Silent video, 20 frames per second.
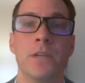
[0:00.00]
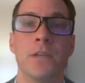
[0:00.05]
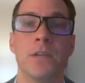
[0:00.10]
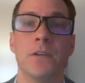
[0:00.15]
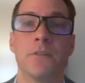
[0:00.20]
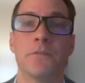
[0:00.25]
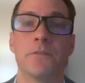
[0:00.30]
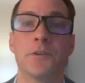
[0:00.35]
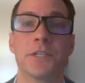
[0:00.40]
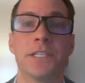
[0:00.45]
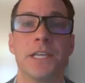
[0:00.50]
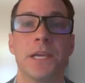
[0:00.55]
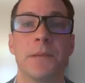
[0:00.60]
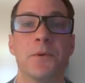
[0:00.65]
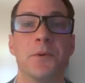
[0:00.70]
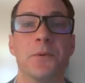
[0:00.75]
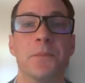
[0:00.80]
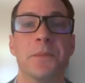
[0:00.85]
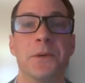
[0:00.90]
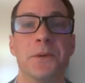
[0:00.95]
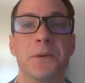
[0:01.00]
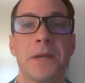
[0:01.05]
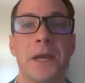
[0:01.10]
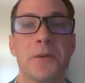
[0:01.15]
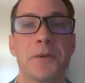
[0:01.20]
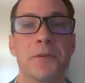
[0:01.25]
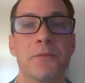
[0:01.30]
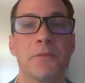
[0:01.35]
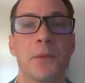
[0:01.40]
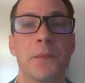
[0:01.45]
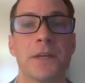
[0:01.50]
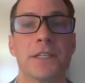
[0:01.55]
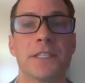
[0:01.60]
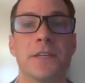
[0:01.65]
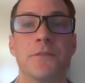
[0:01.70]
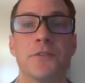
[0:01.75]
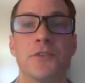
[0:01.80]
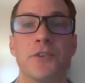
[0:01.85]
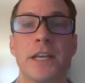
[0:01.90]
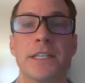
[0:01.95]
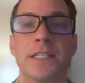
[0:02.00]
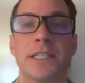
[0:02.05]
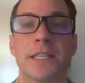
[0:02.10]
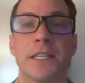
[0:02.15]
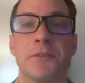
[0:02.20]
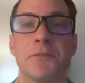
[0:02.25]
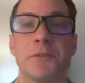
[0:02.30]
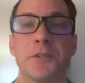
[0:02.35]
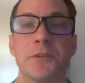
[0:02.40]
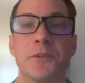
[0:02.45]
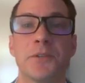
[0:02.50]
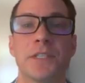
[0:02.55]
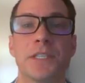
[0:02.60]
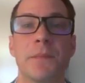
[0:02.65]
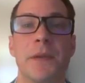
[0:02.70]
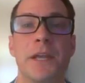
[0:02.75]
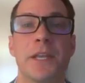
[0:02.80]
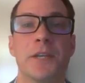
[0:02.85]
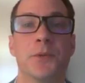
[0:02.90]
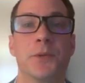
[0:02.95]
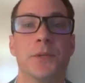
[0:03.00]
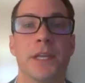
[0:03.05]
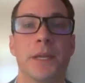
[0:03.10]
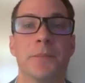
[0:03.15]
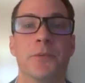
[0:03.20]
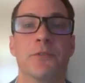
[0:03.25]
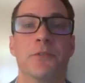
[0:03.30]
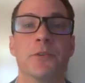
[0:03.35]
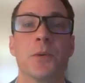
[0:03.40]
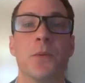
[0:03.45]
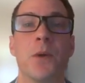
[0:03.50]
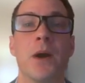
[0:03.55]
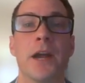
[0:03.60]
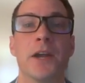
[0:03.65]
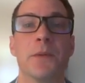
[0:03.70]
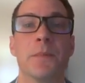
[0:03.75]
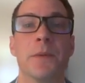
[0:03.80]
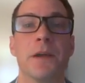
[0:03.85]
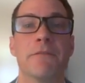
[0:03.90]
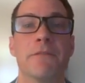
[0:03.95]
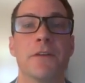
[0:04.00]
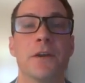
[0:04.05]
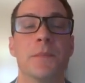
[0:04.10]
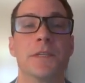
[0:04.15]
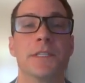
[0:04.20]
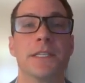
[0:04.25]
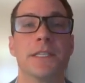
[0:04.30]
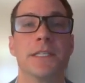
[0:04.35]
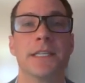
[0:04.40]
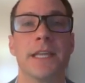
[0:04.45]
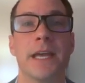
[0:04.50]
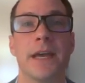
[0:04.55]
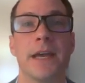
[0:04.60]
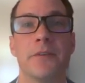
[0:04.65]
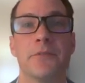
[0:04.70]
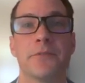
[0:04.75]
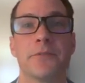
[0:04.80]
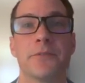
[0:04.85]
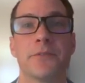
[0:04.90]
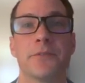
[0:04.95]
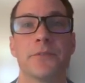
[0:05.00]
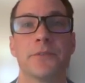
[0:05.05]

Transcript: For example, pill counting robots have drastically reduced the manual labor required by pharmacy staff.